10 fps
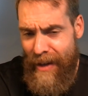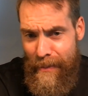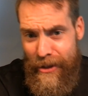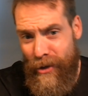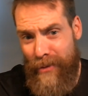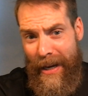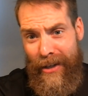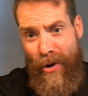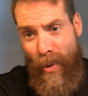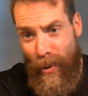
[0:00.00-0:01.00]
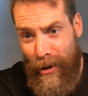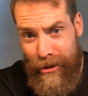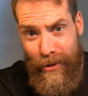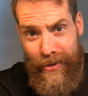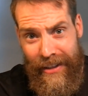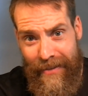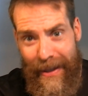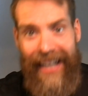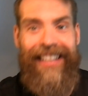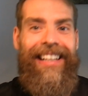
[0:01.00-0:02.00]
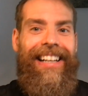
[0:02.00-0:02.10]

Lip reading: But those are my core truths to live by.